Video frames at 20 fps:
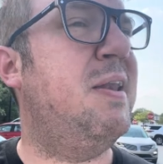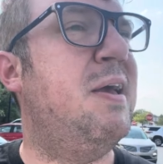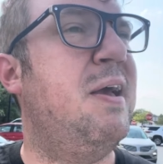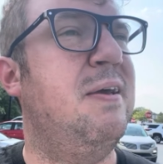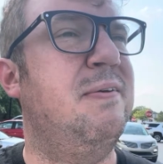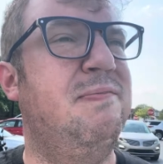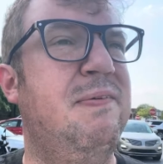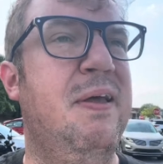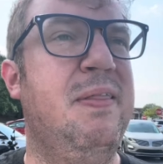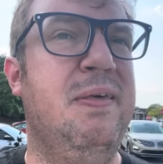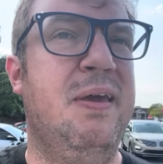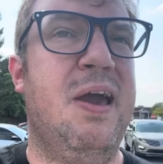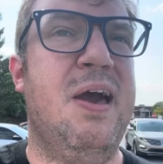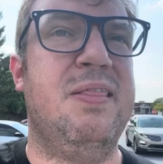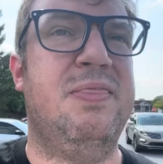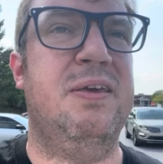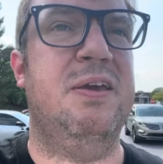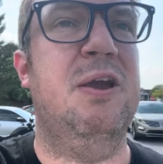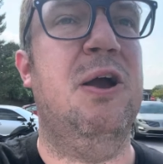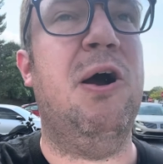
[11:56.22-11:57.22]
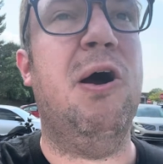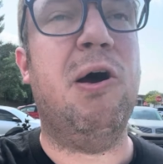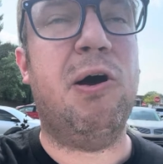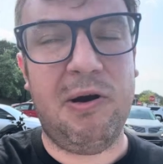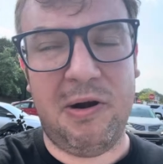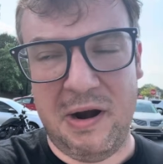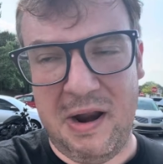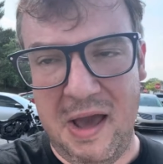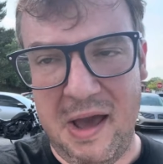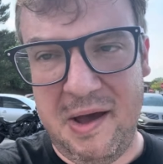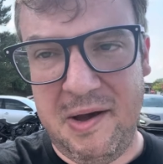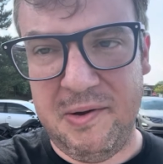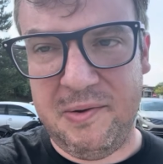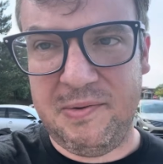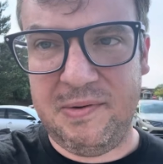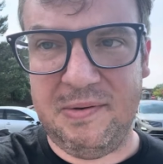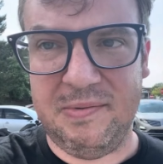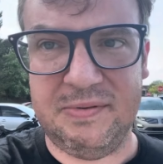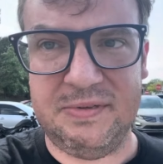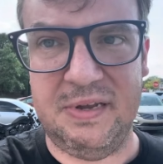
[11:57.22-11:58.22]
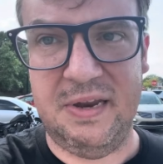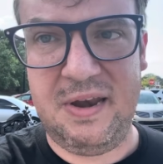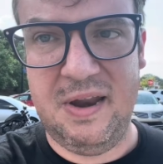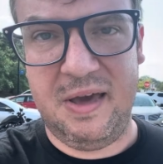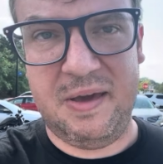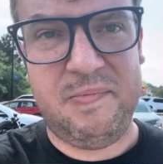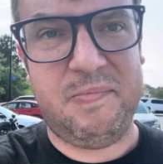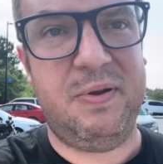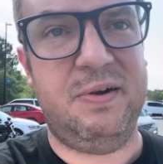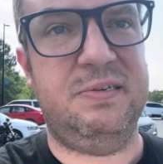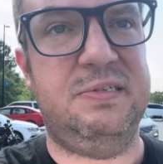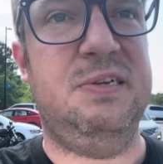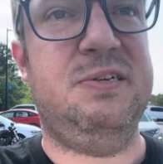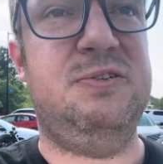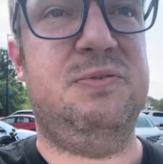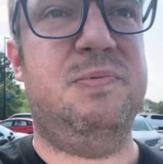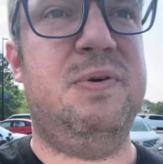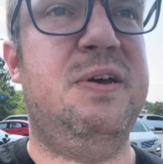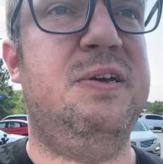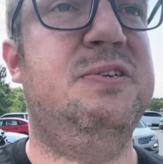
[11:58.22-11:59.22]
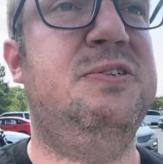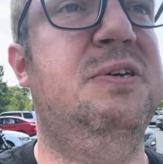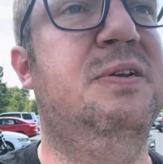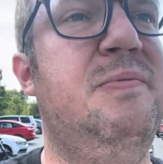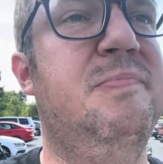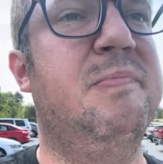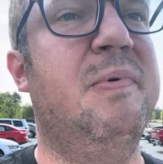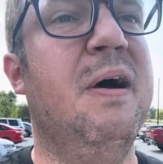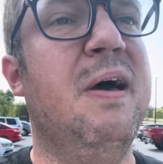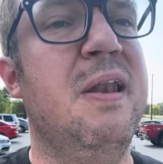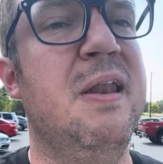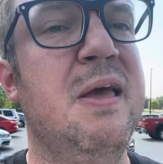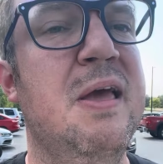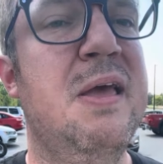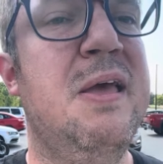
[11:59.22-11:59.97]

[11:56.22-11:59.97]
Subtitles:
I finally got the car now. It was a nightmare situation, but